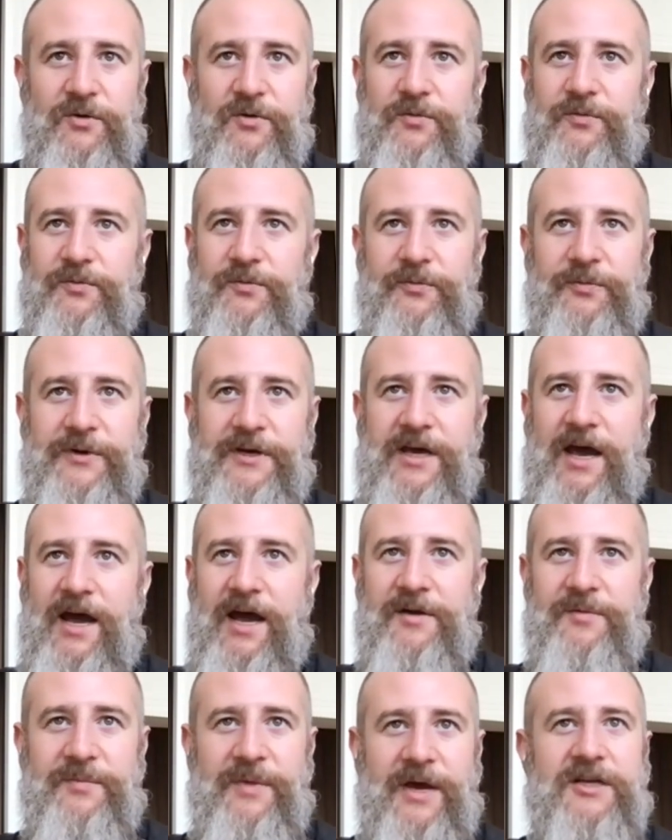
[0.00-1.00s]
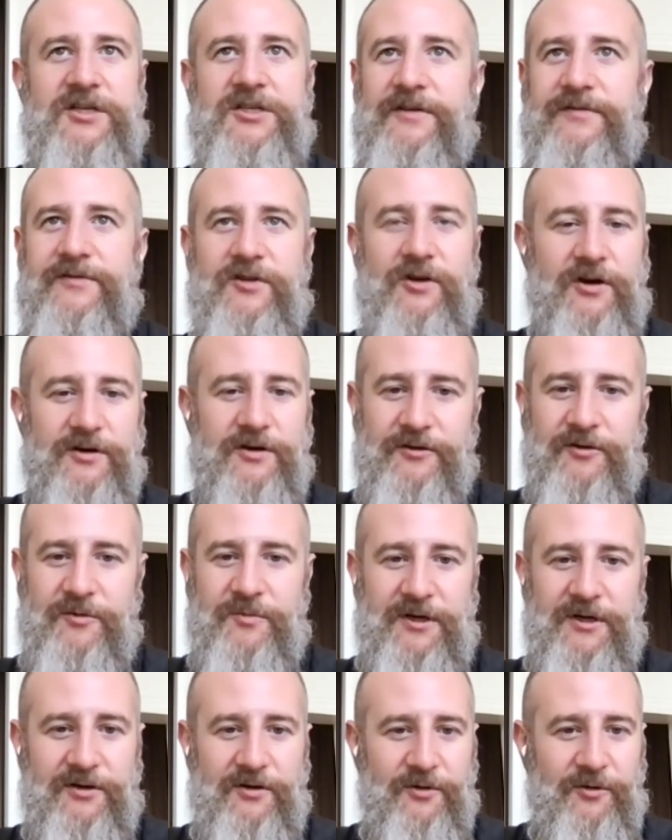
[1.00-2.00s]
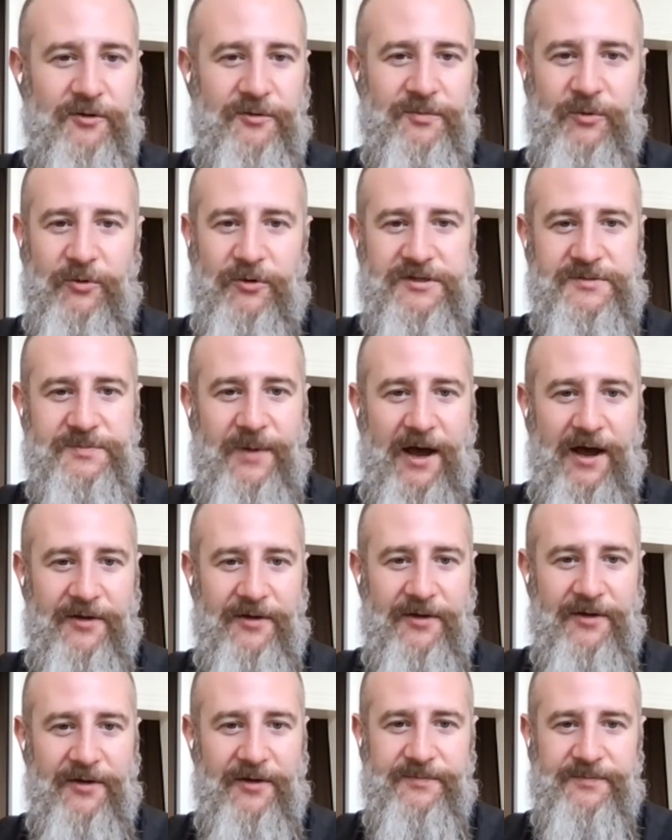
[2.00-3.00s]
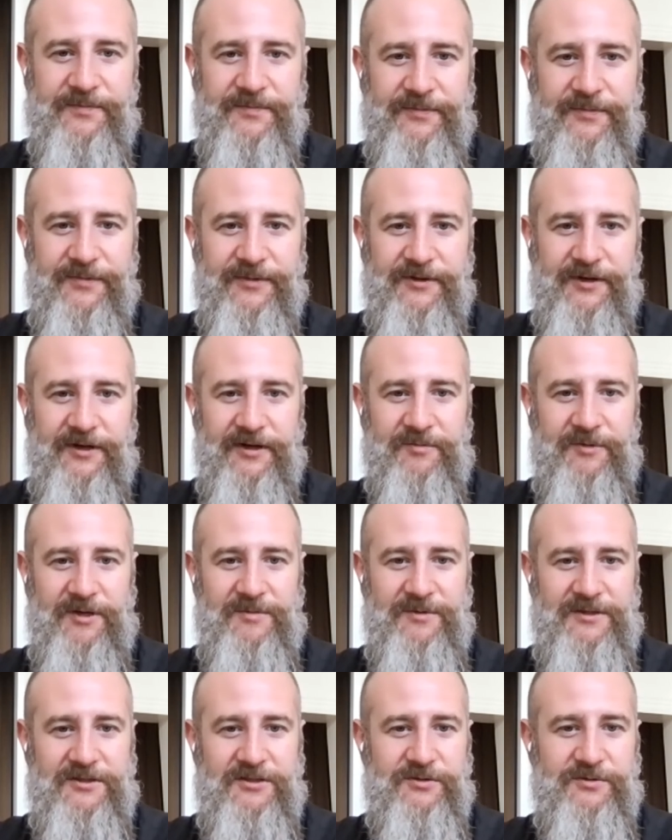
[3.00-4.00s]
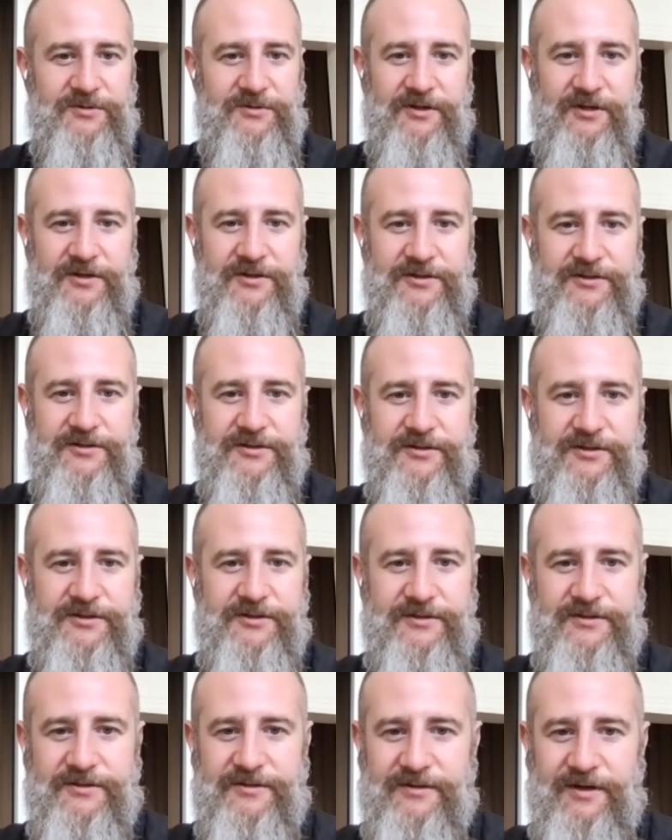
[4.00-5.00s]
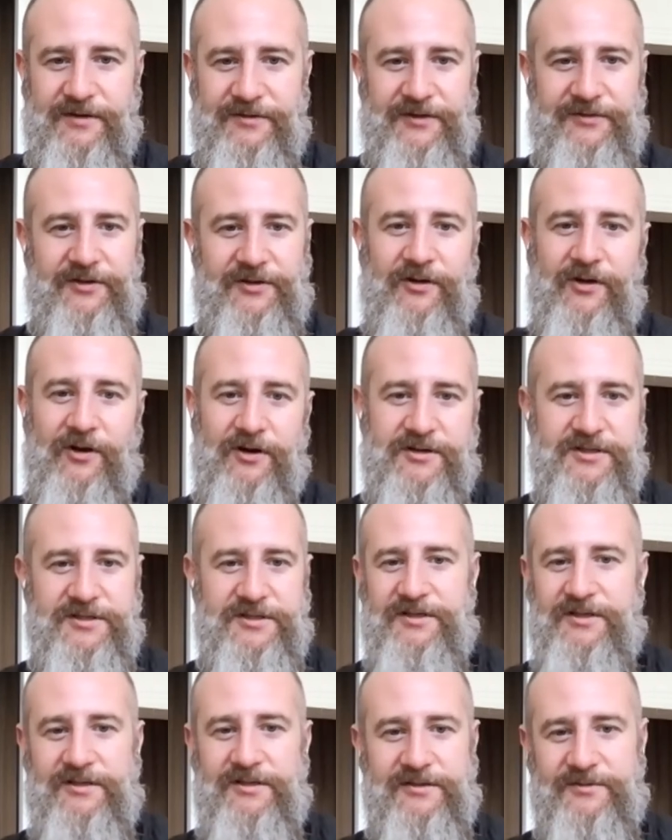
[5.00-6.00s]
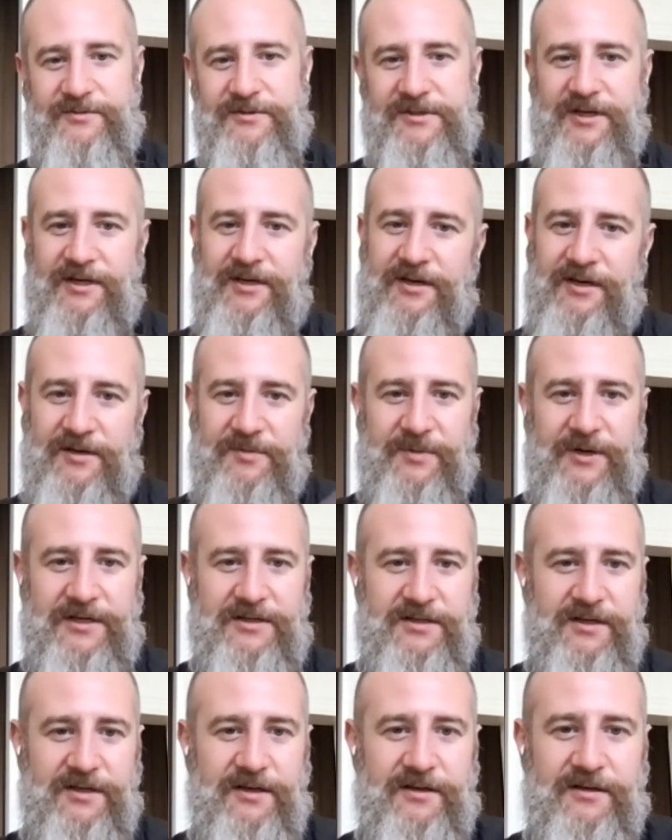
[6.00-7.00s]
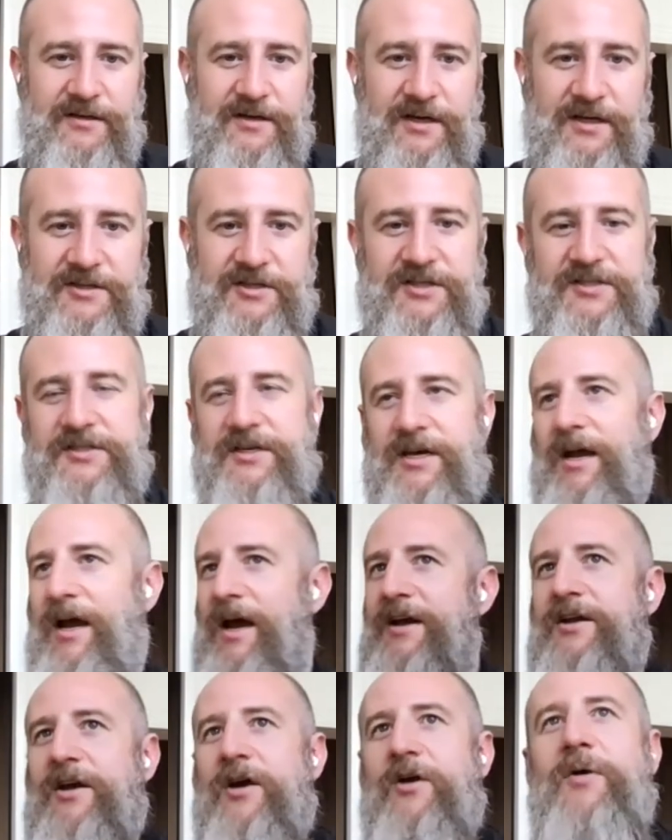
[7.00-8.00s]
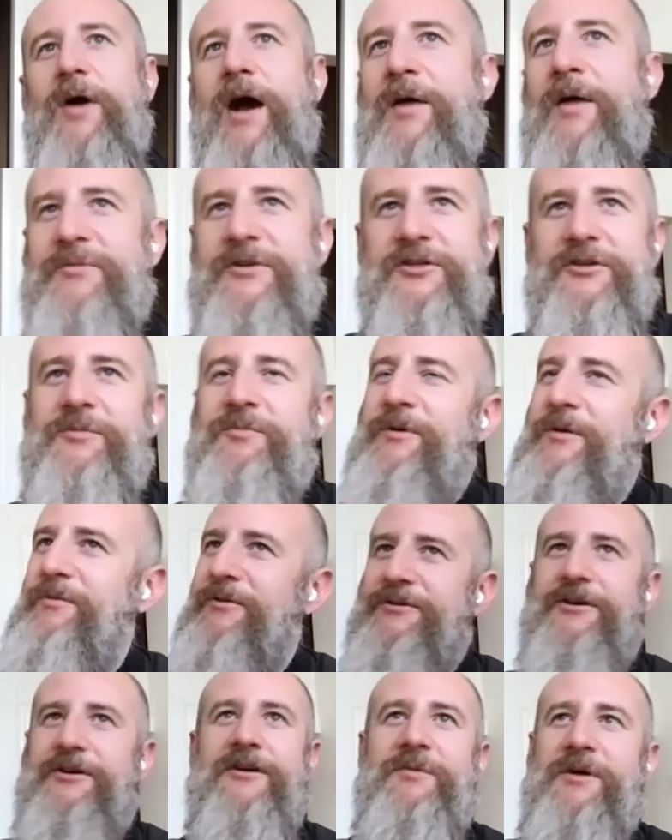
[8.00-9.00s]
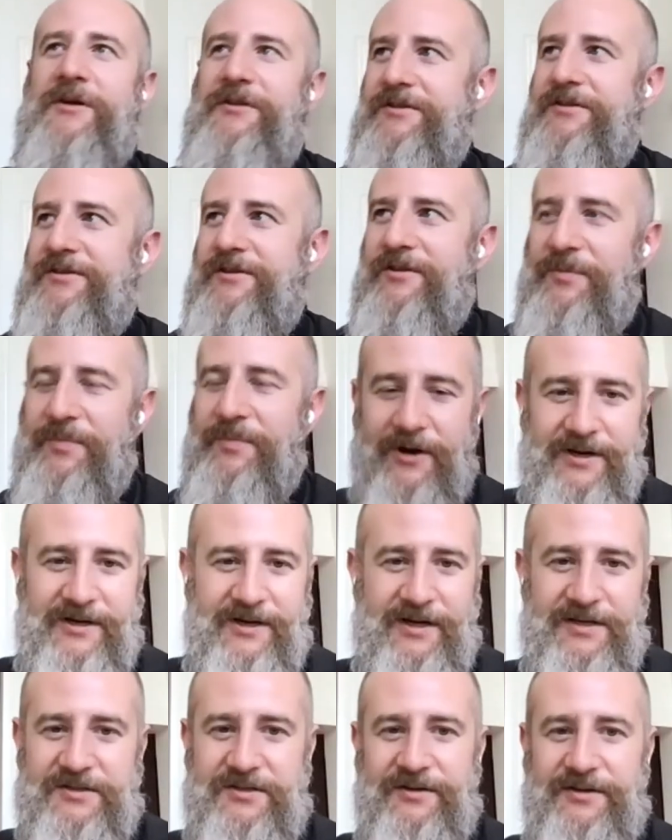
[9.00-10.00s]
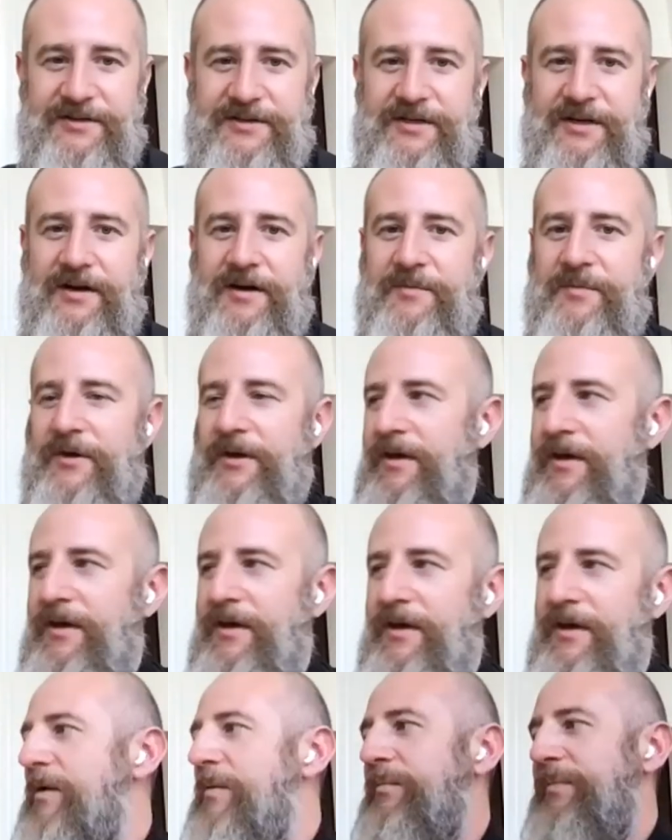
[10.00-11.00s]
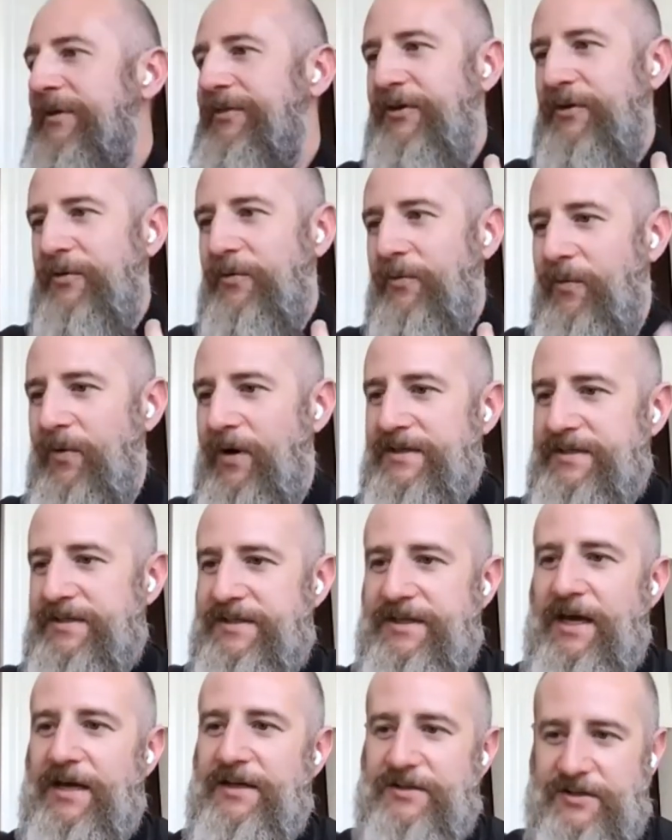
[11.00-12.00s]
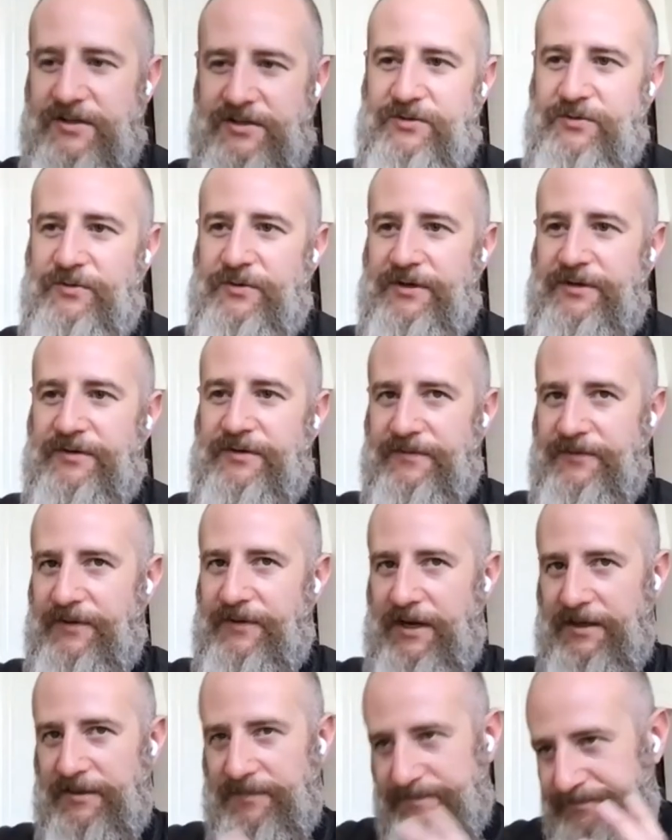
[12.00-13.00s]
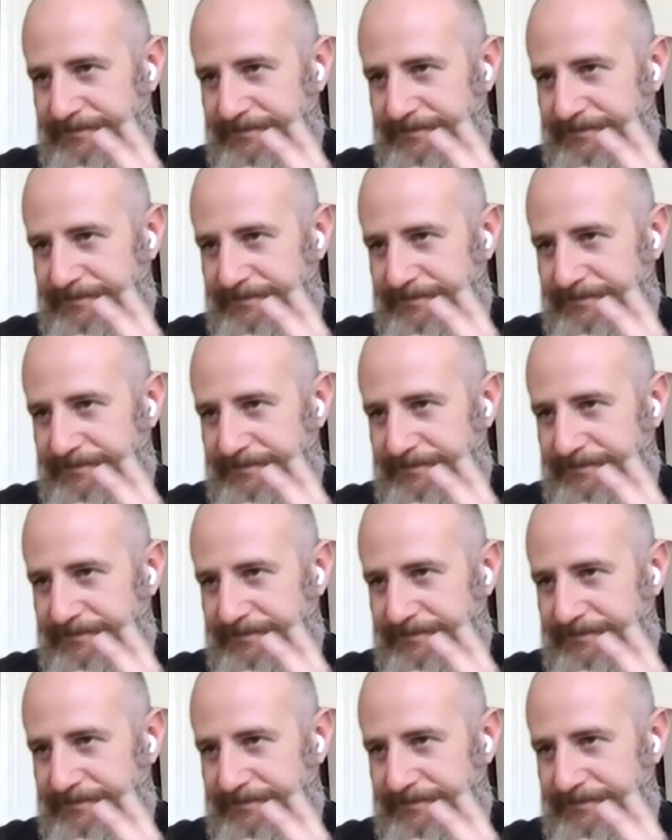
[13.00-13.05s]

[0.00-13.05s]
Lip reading: we had a makeshift darkroom in an old boy's bathroom, like maybe 2 enlargers. I think the largest easel was like an 8x10. And just like, I'm sure people talk about this on the podcast all the time, but there was that sort of like